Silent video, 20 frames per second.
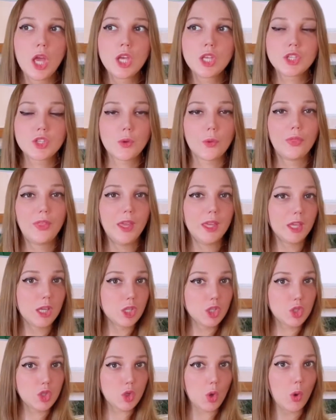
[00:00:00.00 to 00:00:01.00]
So they
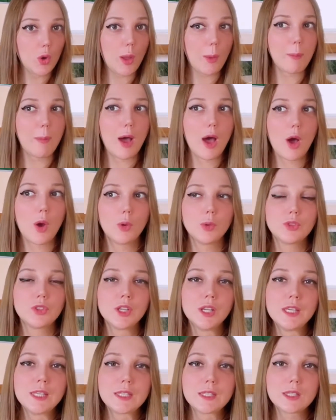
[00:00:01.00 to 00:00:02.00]
can talk about
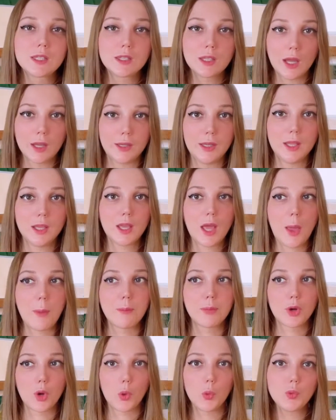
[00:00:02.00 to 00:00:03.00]
studying
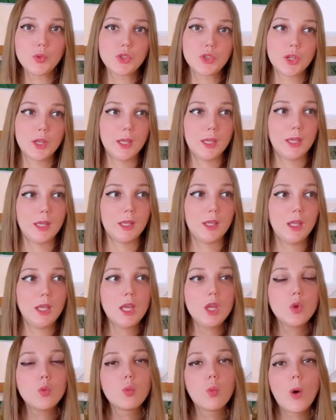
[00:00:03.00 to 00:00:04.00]
abroad, and
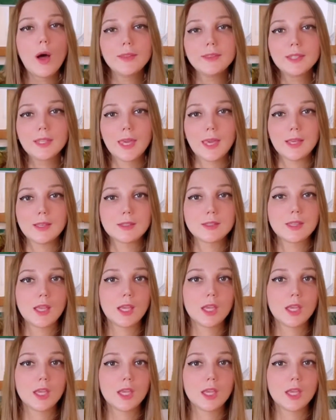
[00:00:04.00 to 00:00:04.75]
in one case they